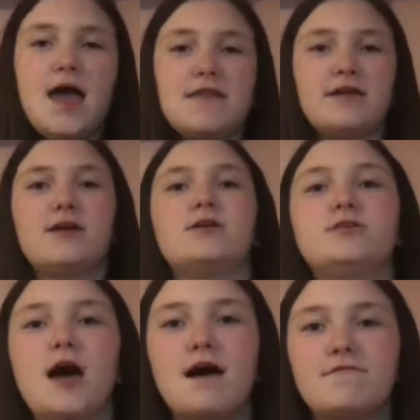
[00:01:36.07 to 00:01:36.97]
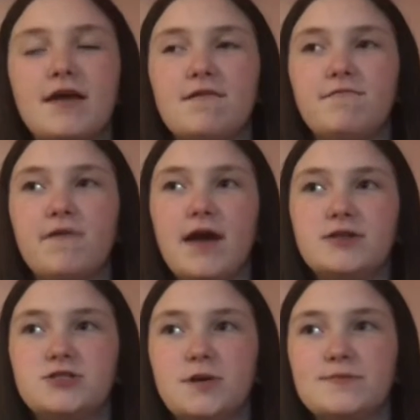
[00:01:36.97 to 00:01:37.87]
and then I also have a
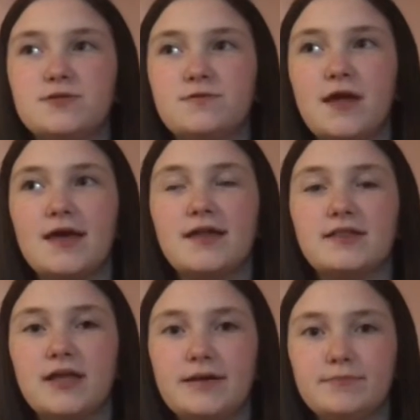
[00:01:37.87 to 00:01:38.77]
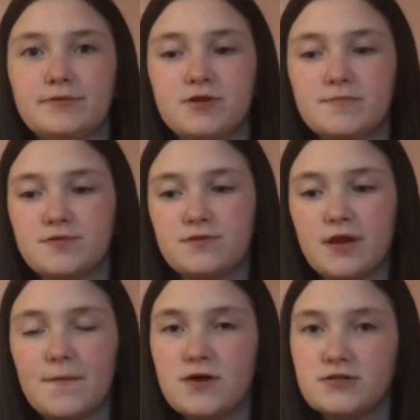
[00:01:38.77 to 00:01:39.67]
red jumpsuit and a light blue jumpsuit
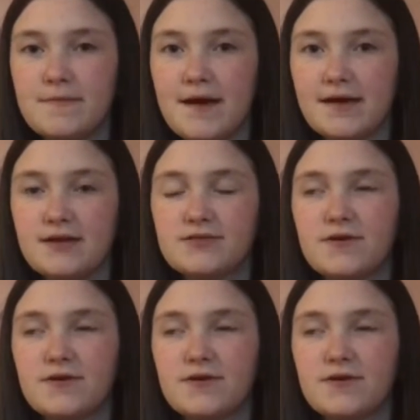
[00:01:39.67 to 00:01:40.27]
that I'm also packing.